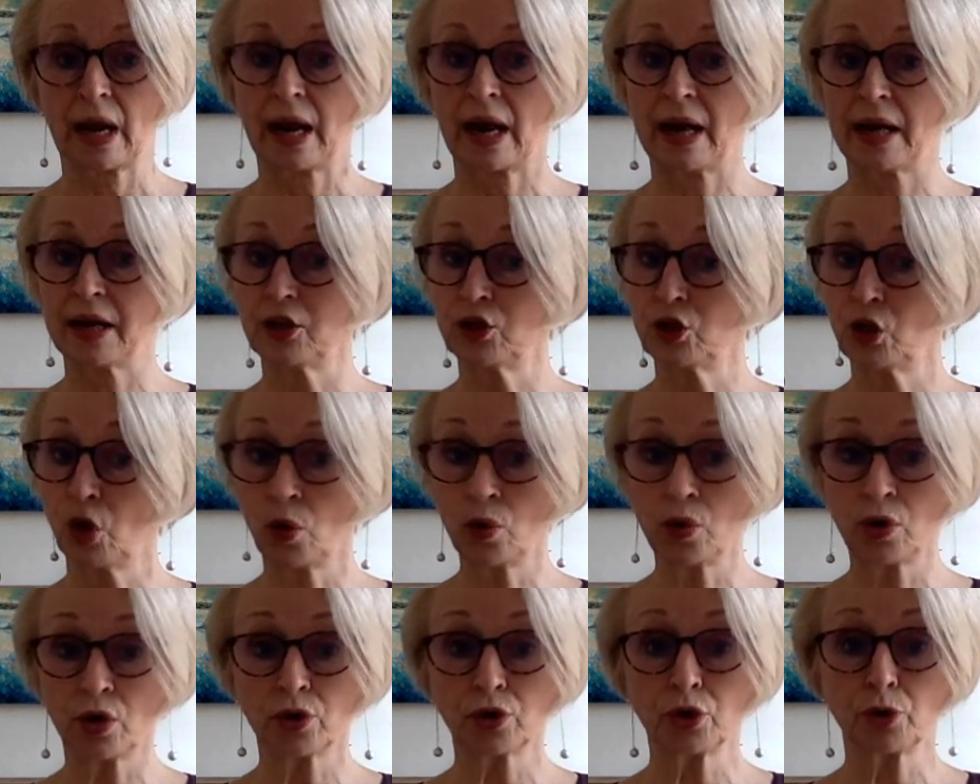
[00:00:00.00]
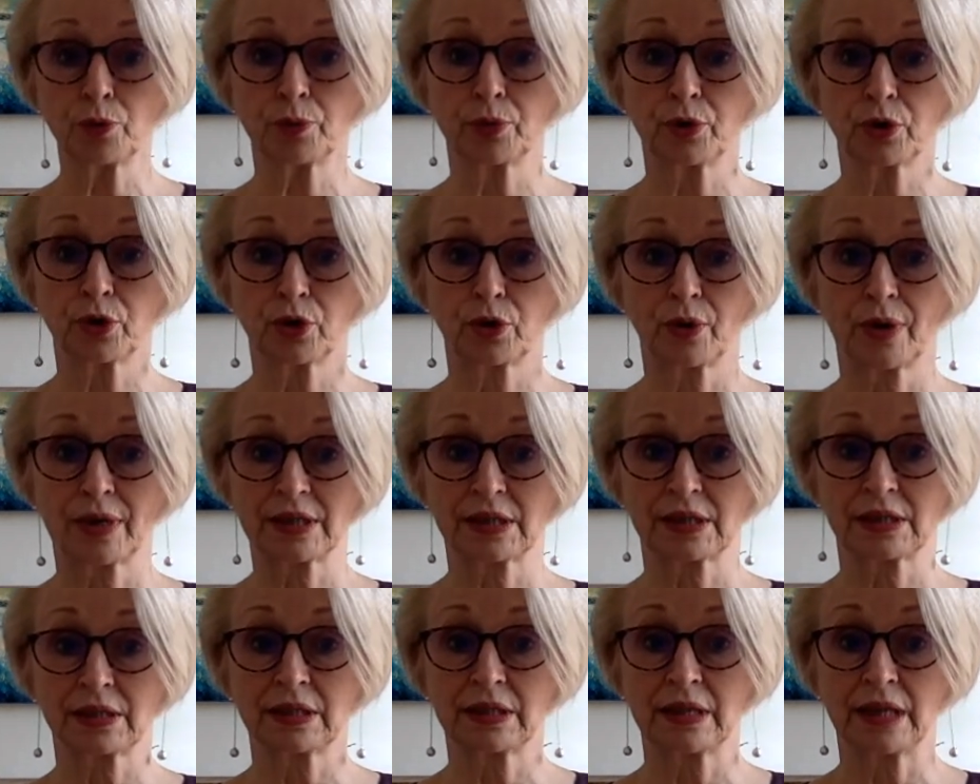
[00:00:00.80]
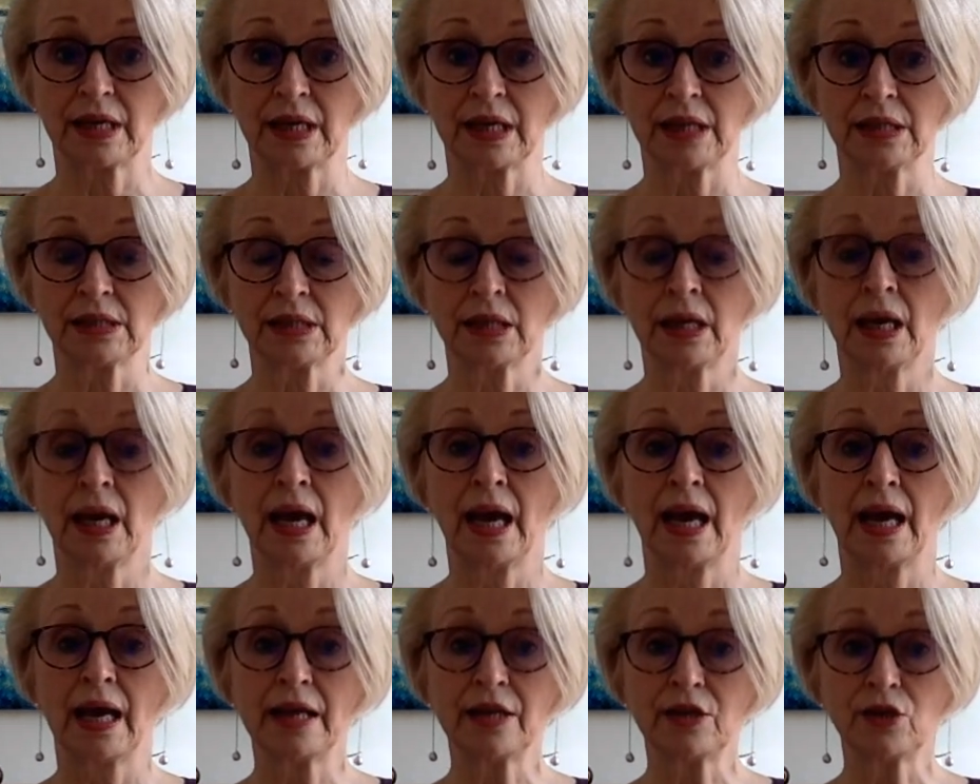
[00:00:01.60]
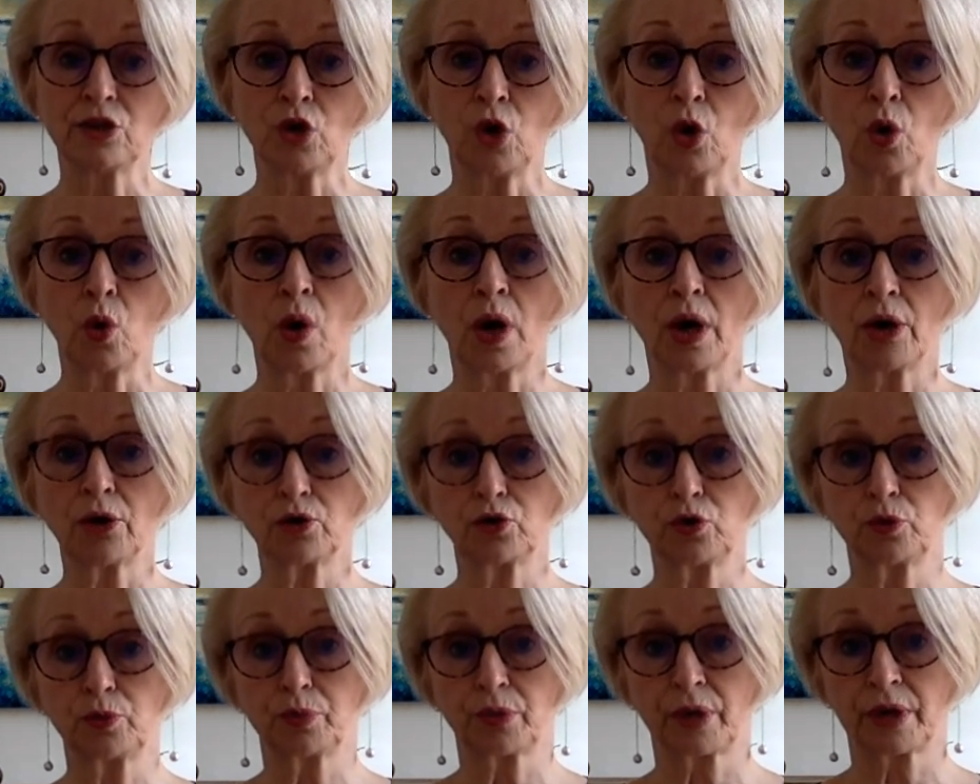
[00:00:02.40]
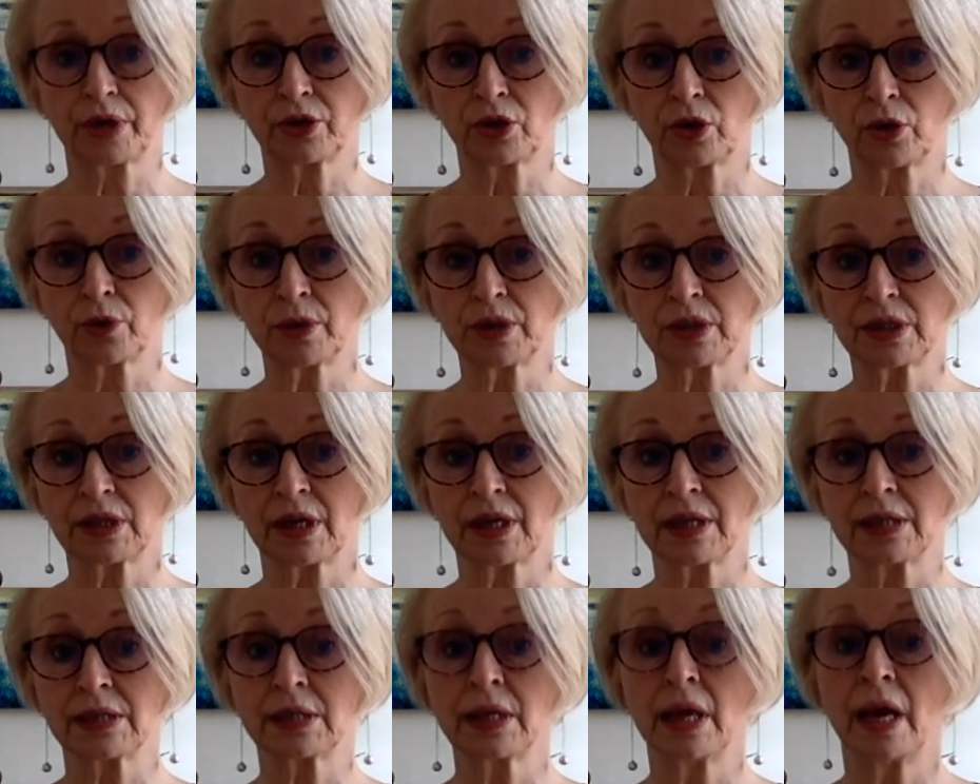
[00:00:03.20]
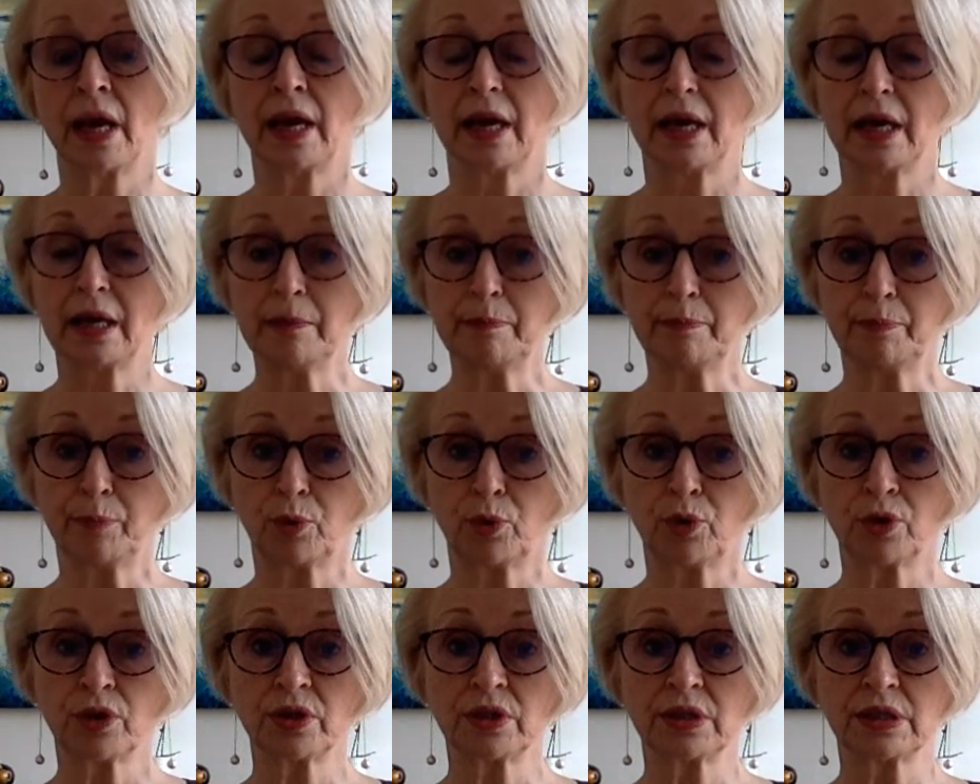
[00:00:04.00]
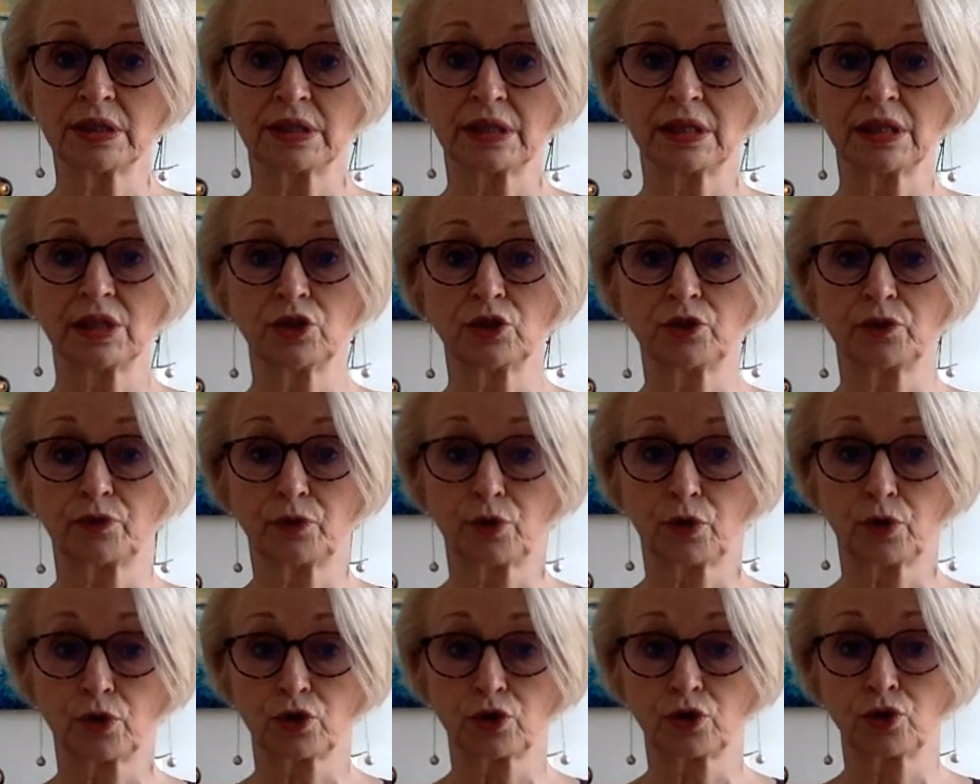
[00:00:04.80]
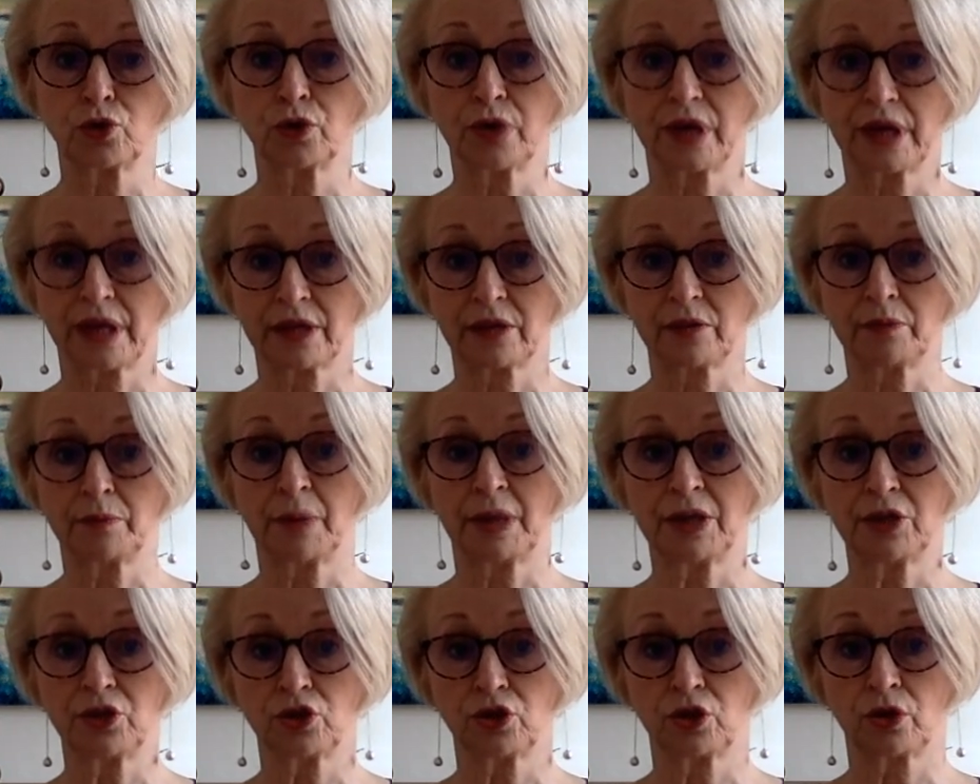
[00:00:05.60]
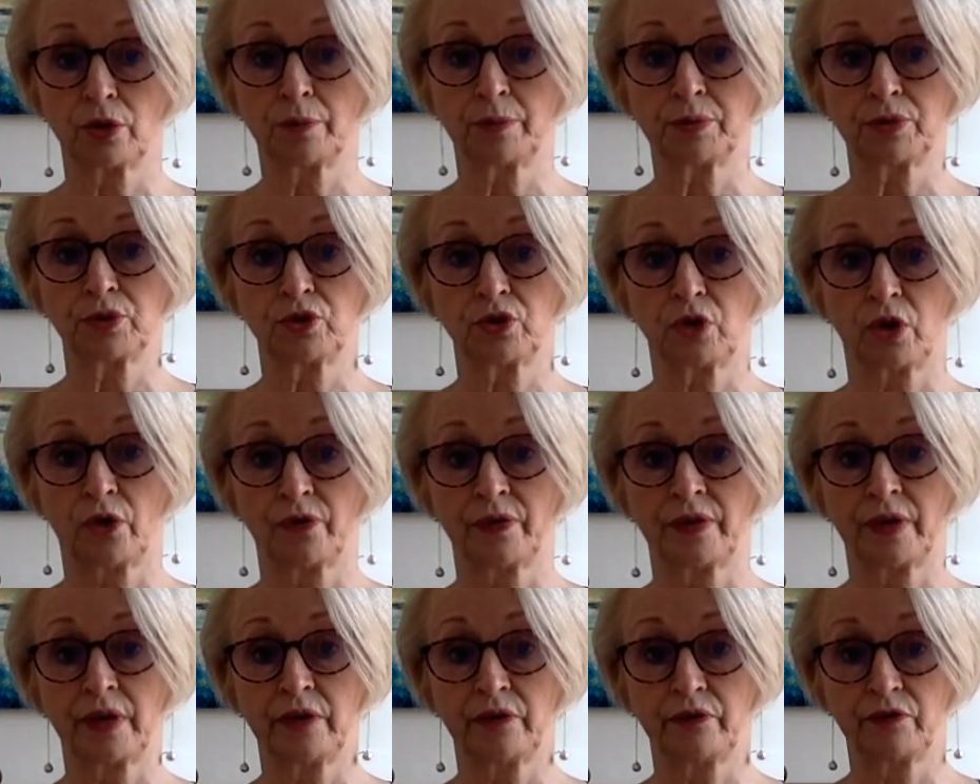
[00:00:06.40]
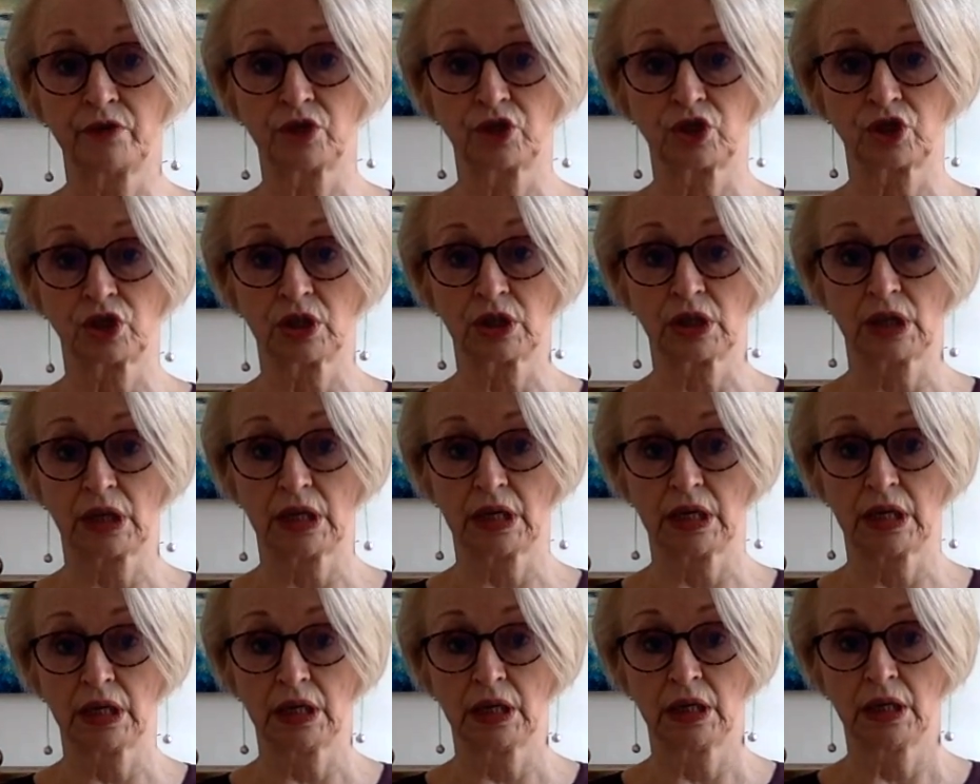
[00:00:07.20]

I no longer procrastinate and know how to prioritize important things first to get my job done efficiently.